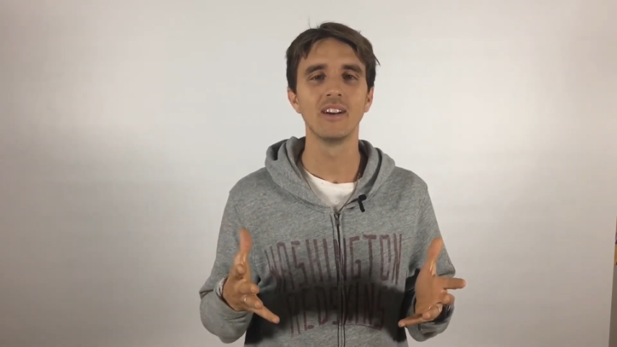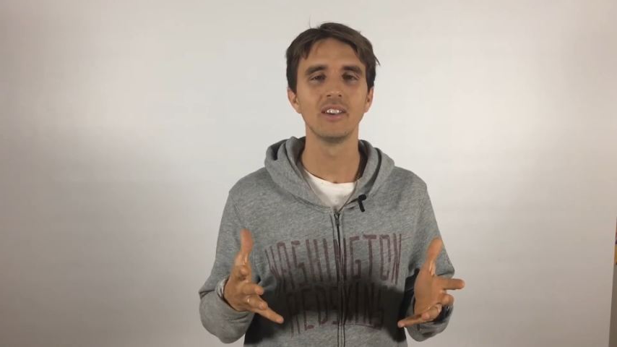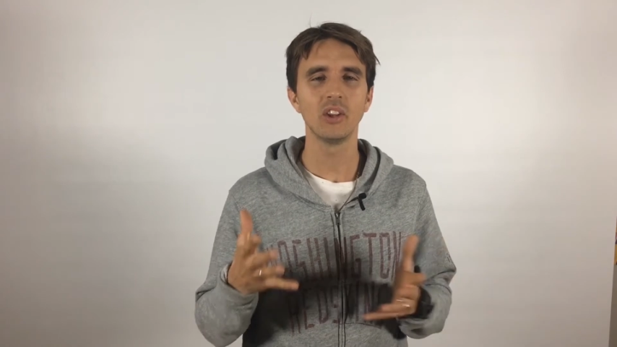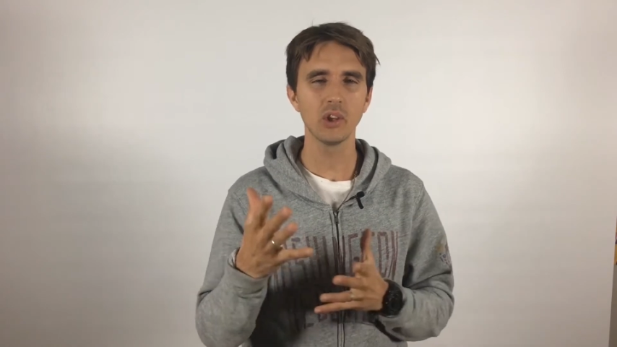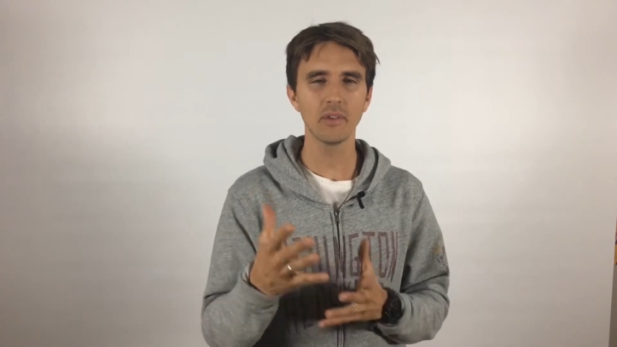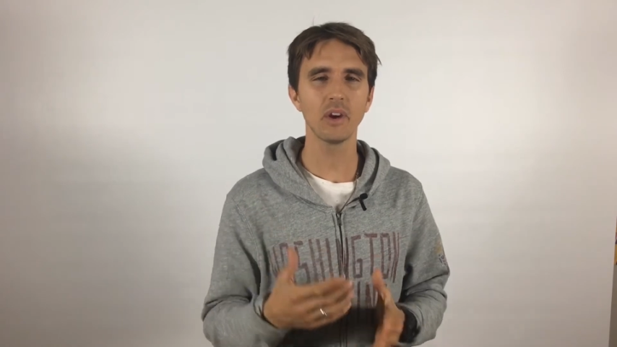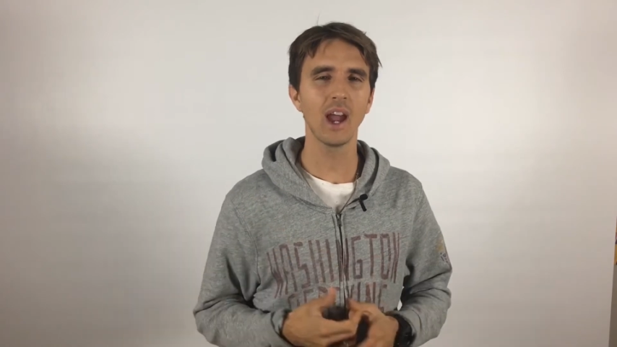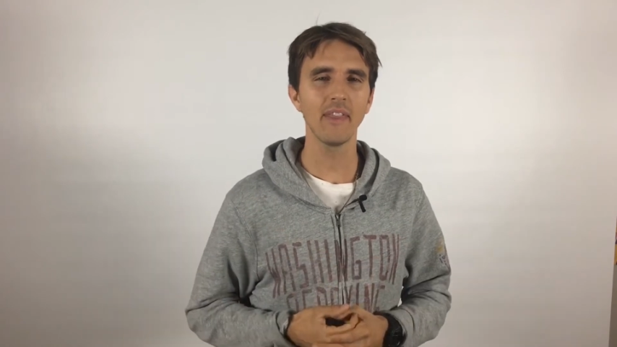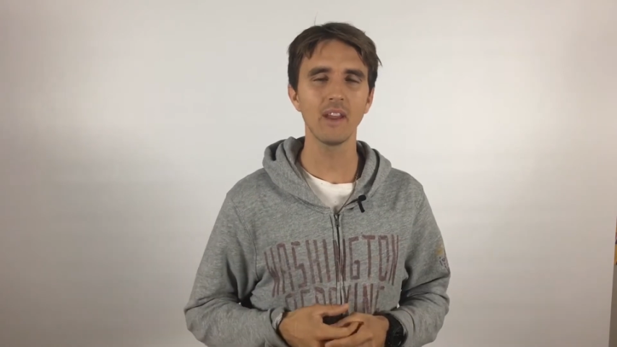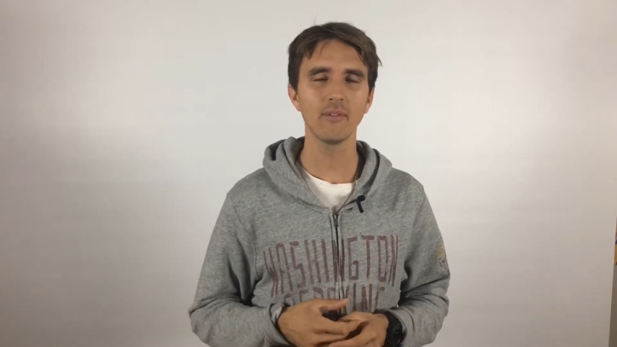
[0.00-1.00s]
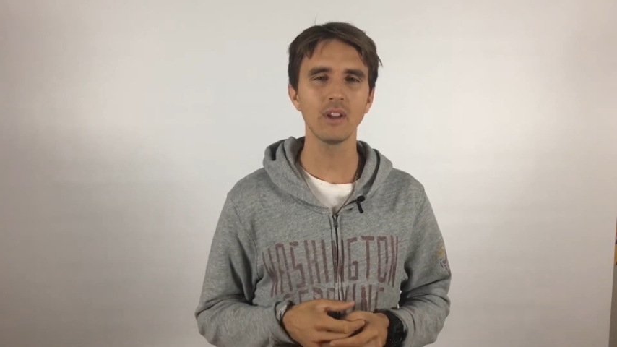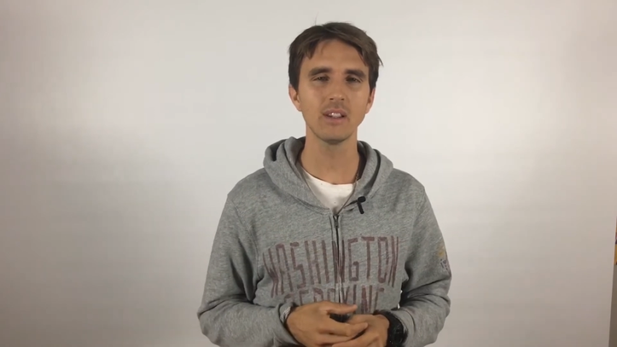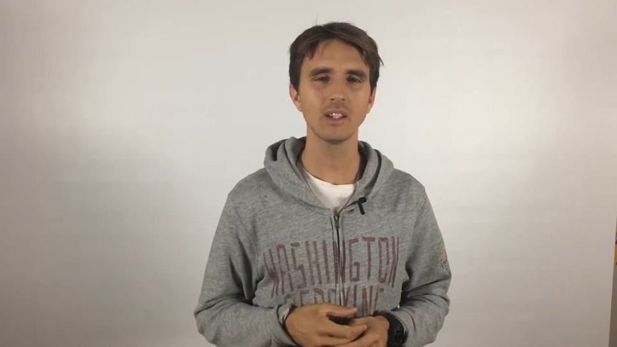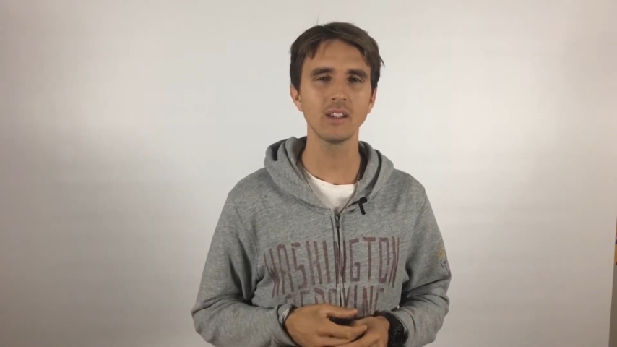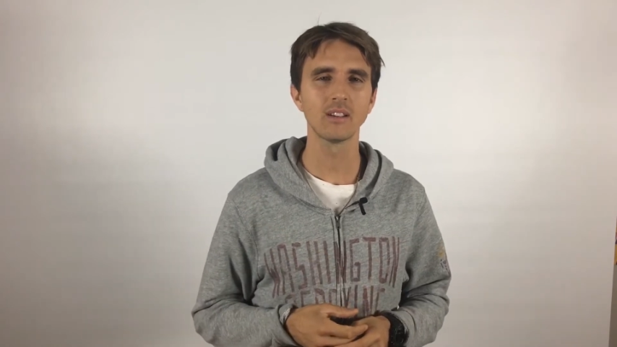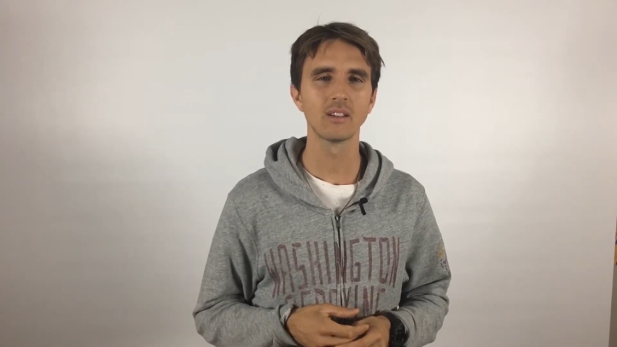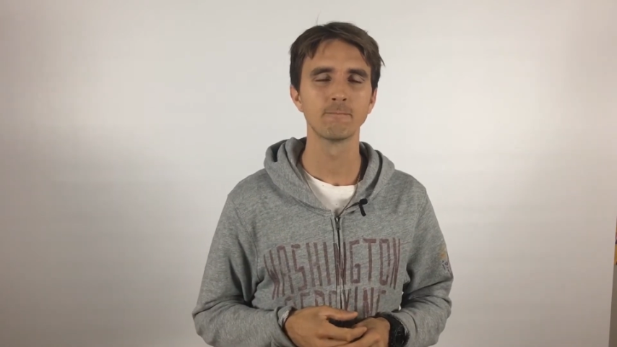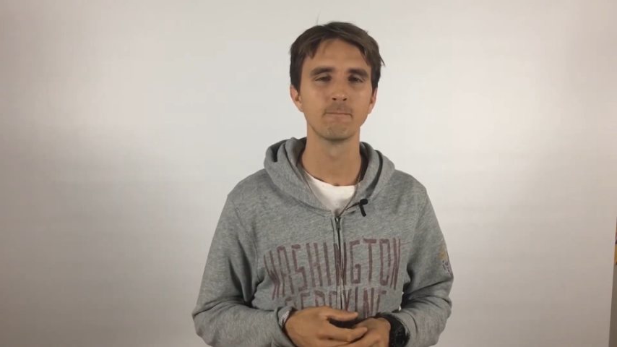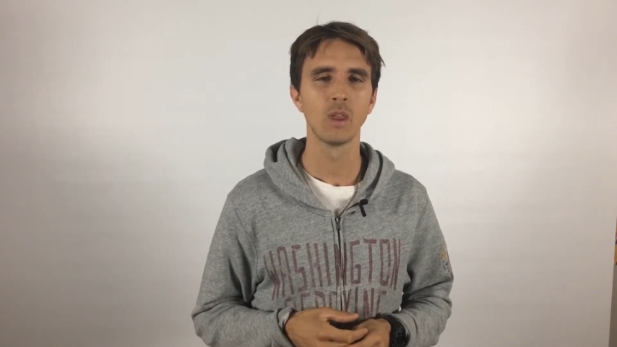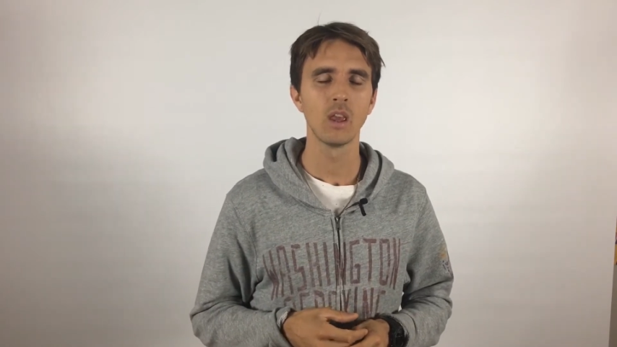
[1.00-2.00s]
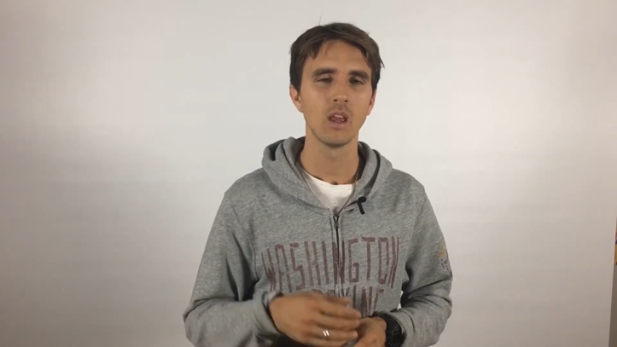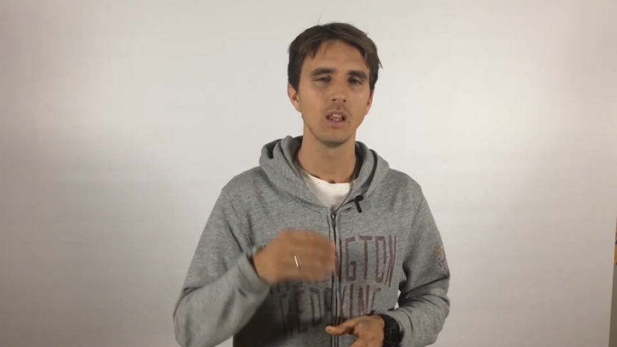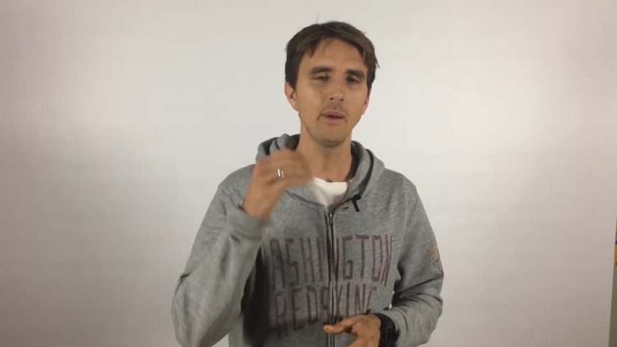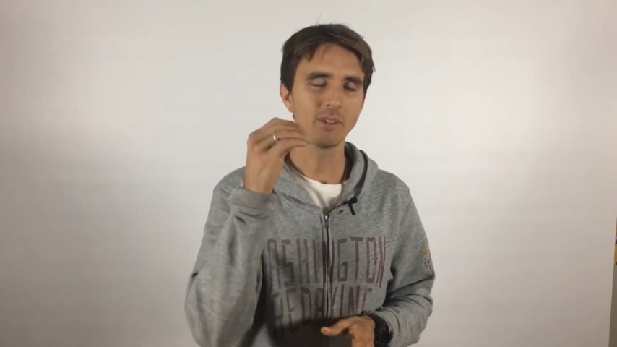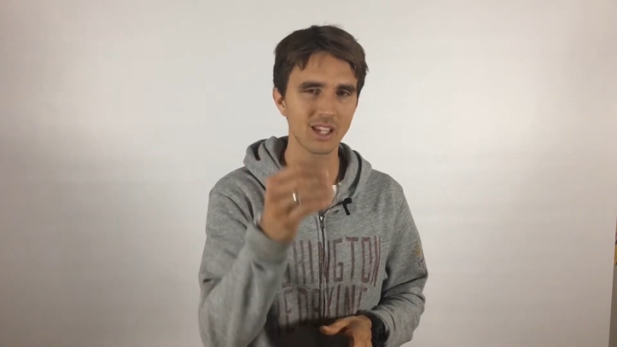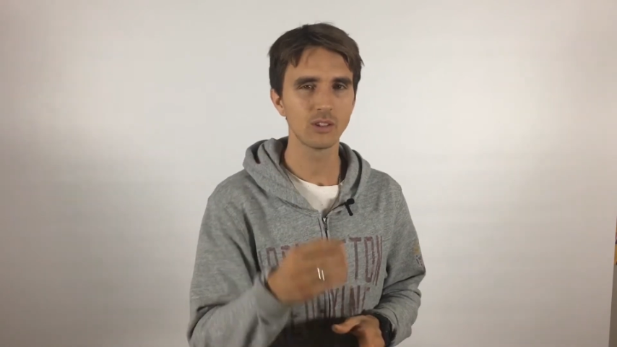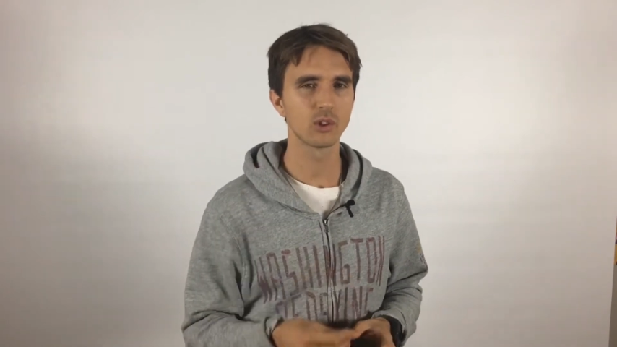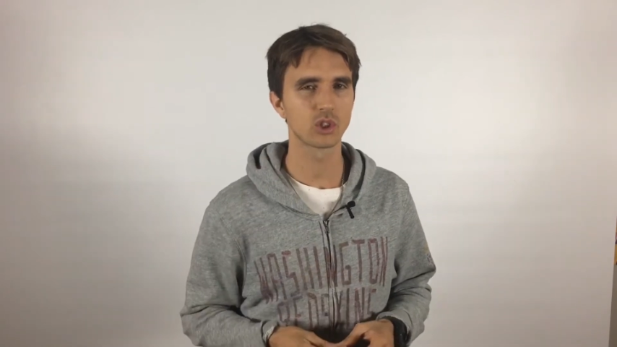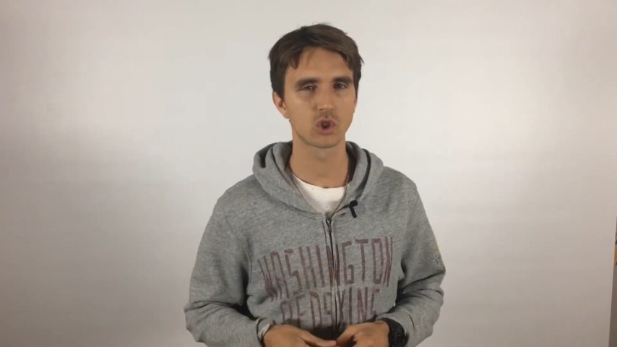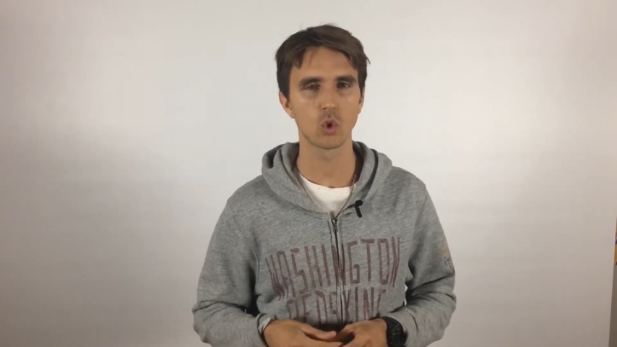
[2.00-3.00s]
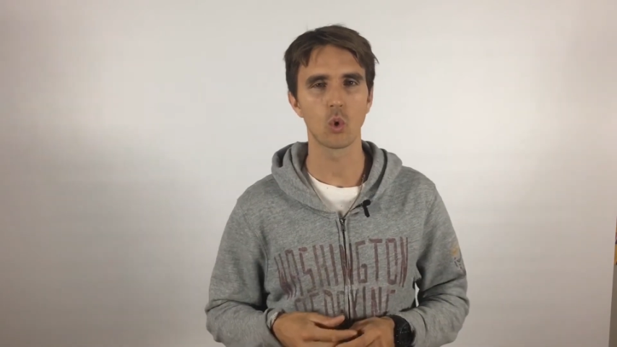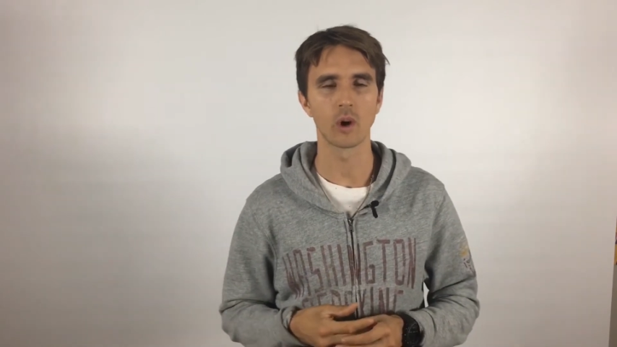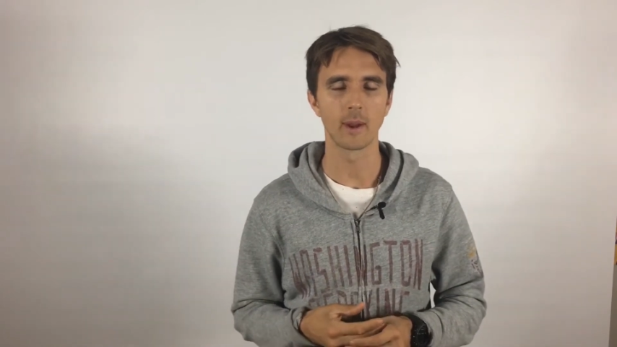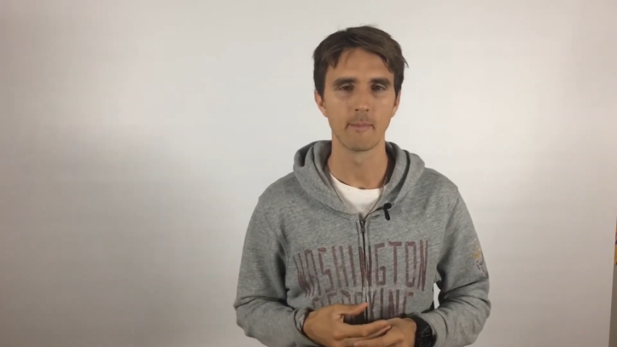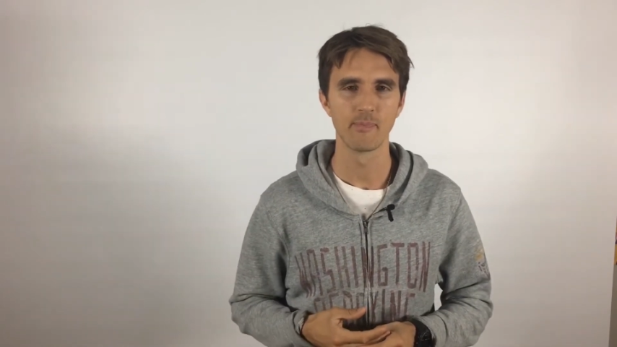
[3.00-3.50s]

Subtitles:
Did you ever have that feeling? Let me tell you a story.